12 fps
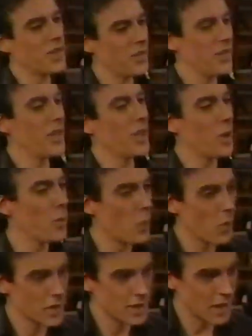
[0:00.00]
for the video
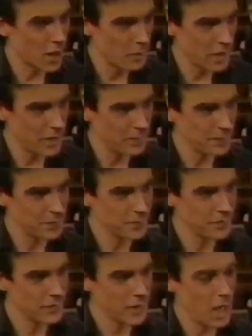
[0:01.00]
award ceremony.
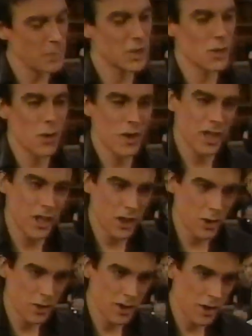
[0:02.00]
I'm escorting
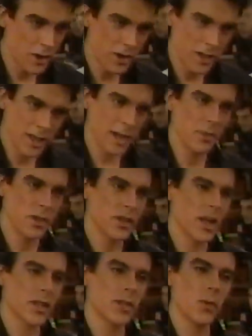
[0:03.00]
you so you can accept Lou
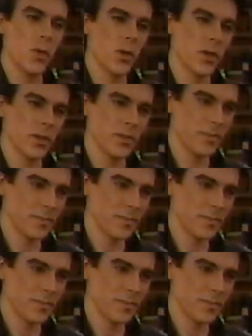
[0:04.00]
Jack's award.